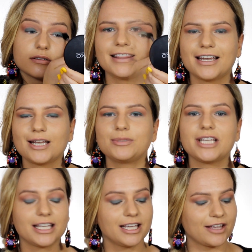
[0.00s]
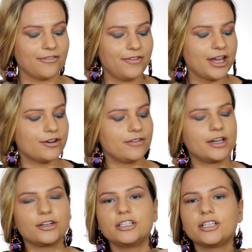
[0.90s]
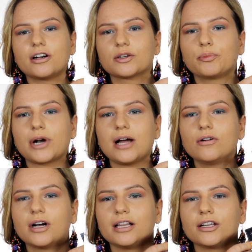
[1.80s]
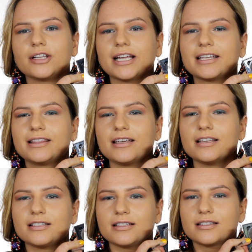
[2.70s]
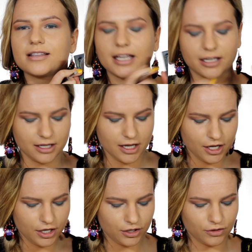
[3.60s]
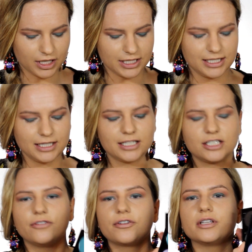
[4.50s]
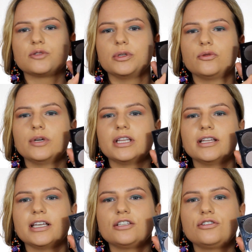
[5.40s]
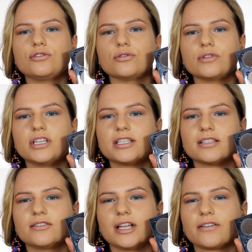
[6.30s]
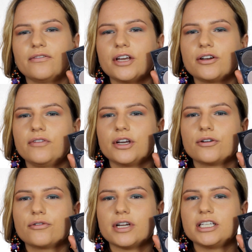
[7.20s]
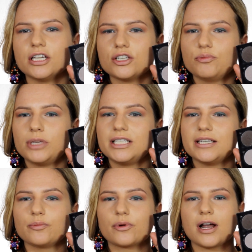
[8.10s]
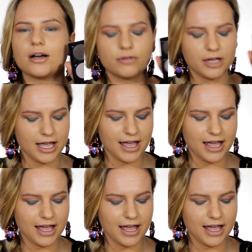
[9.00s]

Then I'm taking a very dark brown color like this. It's like you can see the difference between these two. This is like very reddish medium brown,